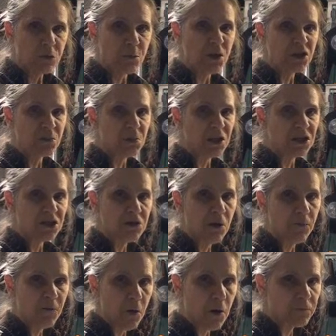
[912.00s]
to piss
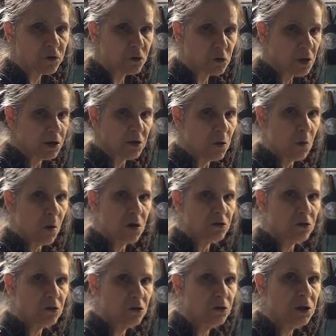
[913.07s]
myself off, so I don't
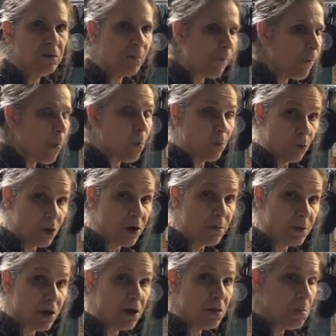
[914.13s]
want to do it when
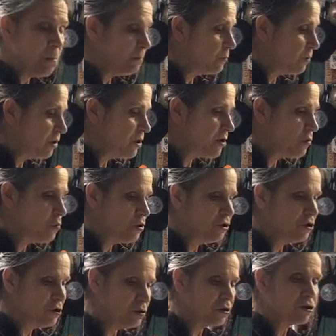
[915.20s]
I'm done. In other
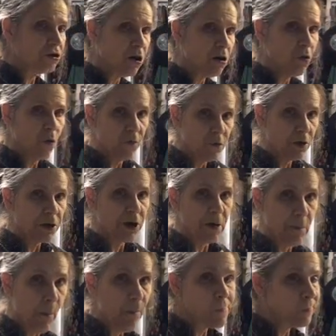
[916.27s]
words, start over
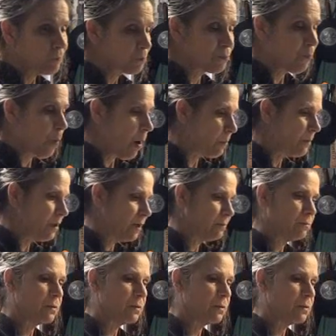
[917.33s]
again. I'll be,